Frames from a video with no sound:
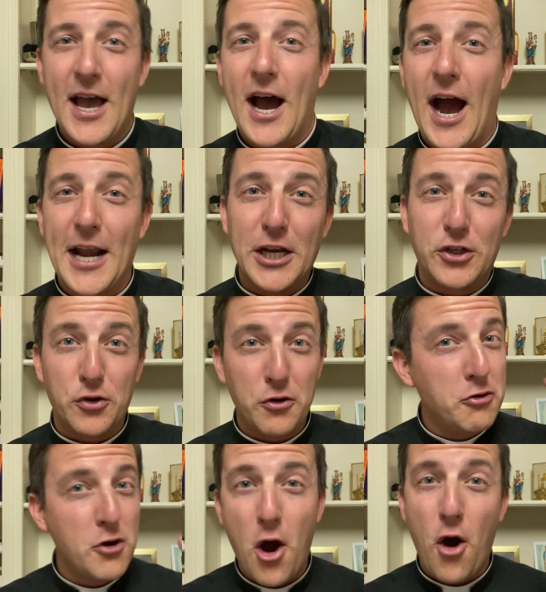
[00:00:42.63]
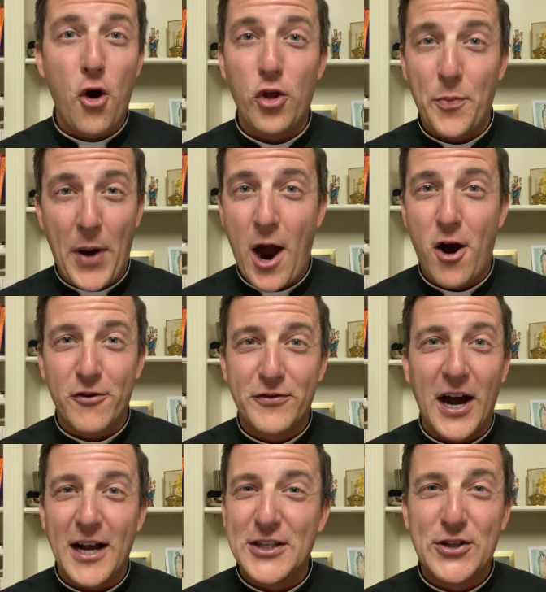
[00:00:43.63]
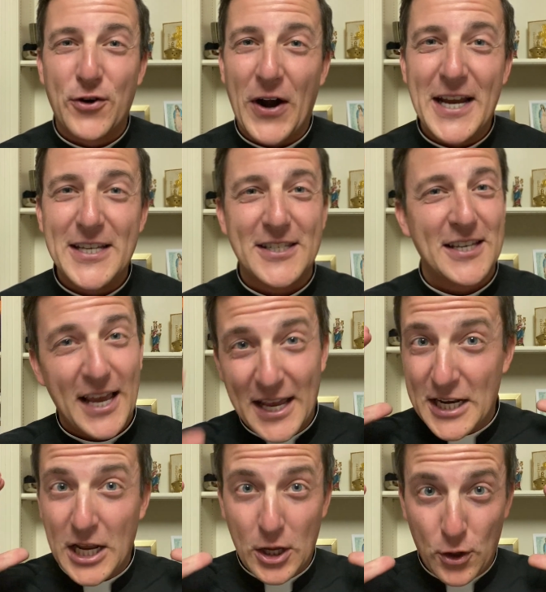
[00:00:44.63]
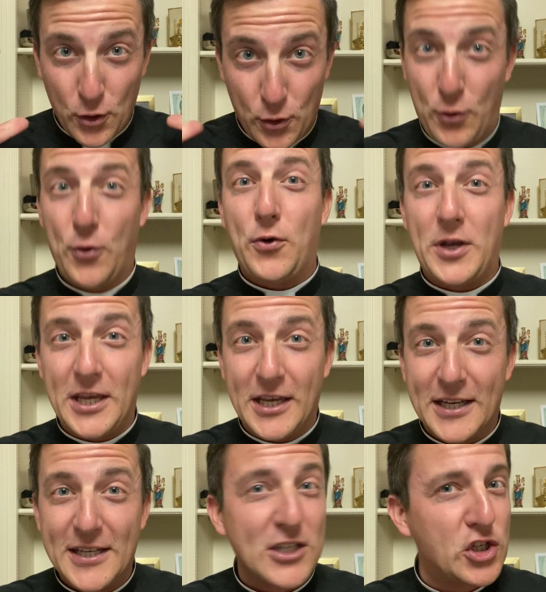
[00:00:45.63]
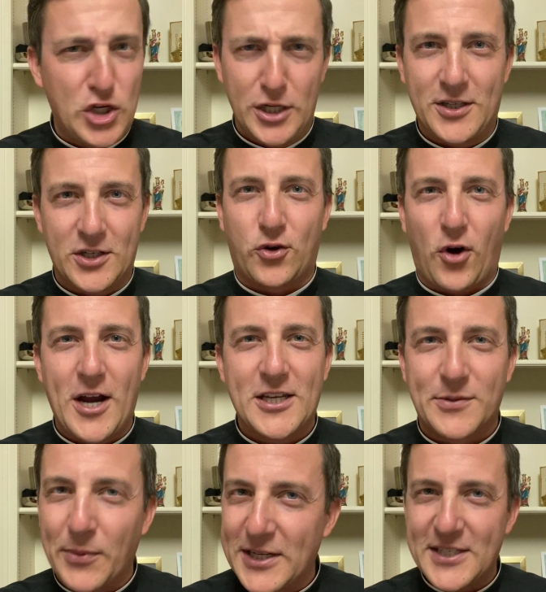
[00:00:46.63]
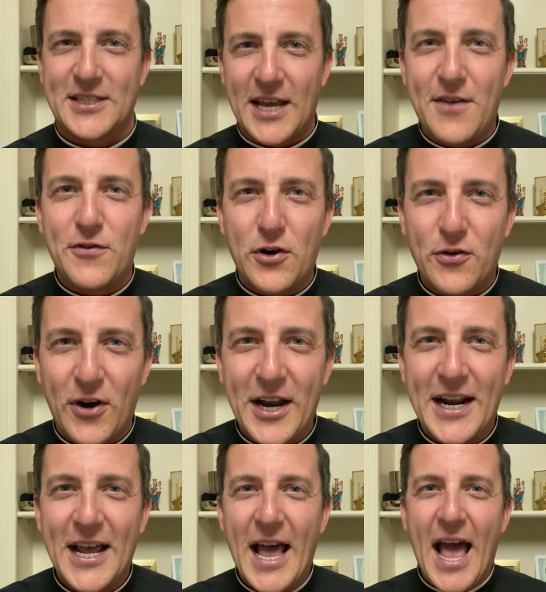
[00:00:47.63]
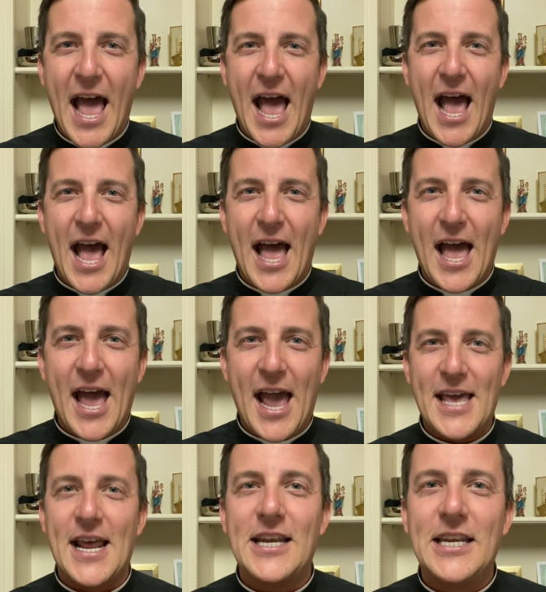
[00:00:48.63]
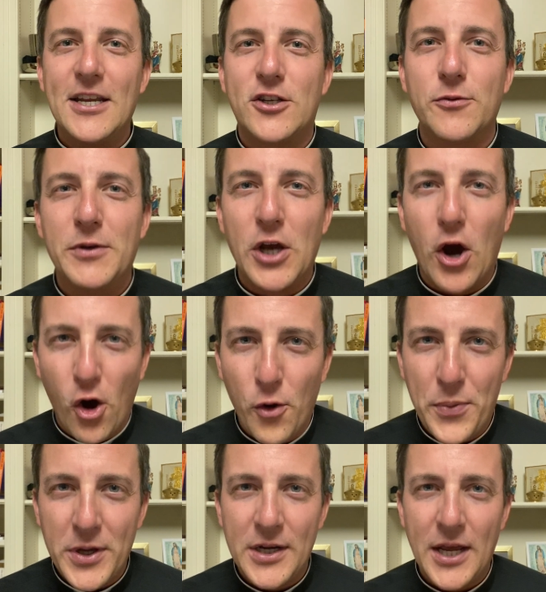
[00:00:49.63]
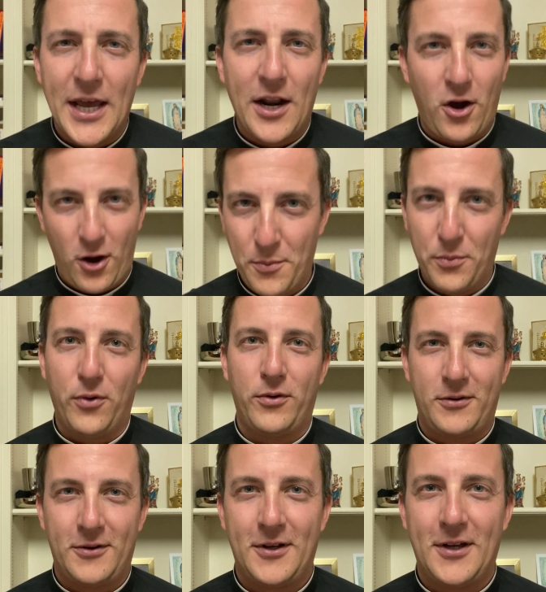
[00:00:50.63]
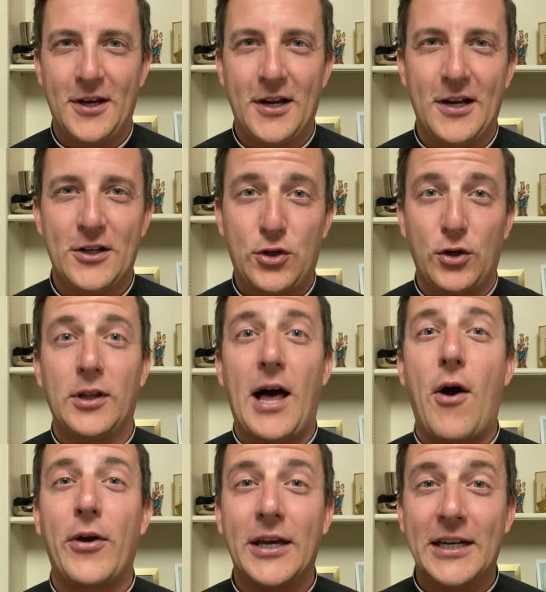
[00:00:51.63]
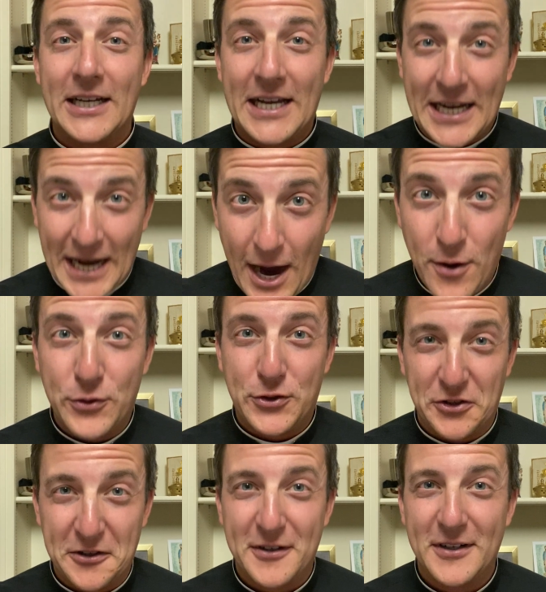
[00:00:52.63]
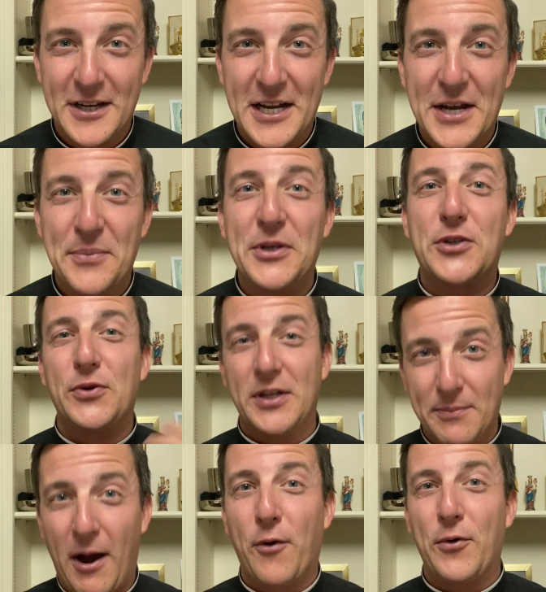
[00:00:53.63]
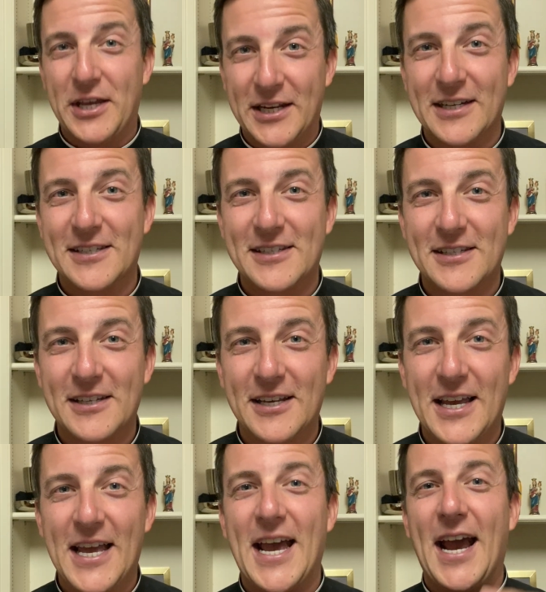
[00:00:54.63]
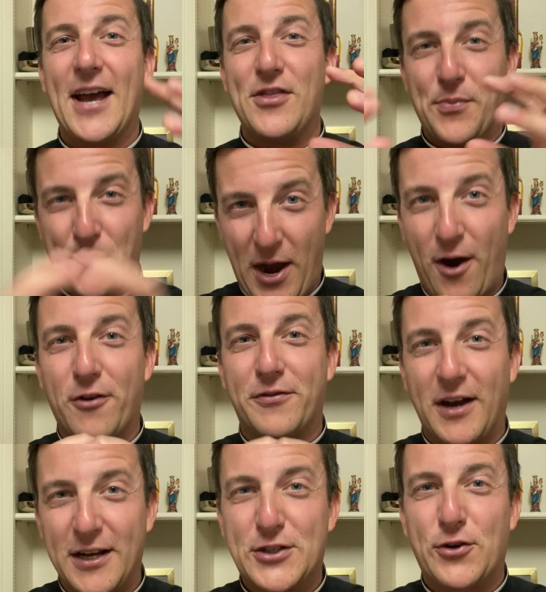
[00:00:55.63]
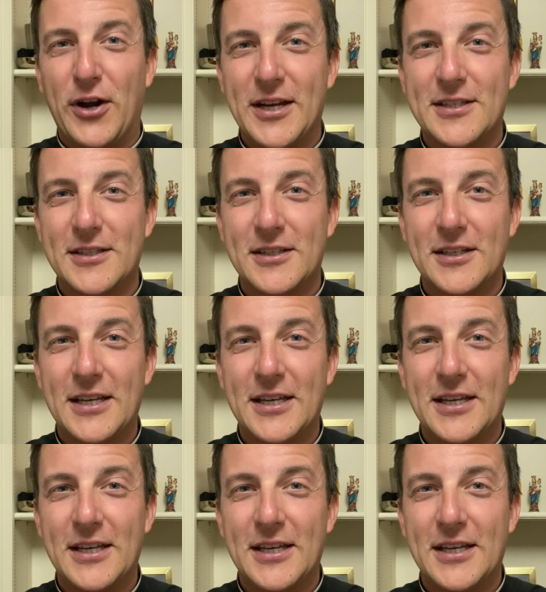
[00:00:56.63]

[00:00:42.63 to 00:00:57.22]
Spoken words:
I need to know the power of God's grace and who he is, Jesus Christ, my Savior, right? And I need to be open and humble to allowing an encounter between my weakness and the power of God's grace.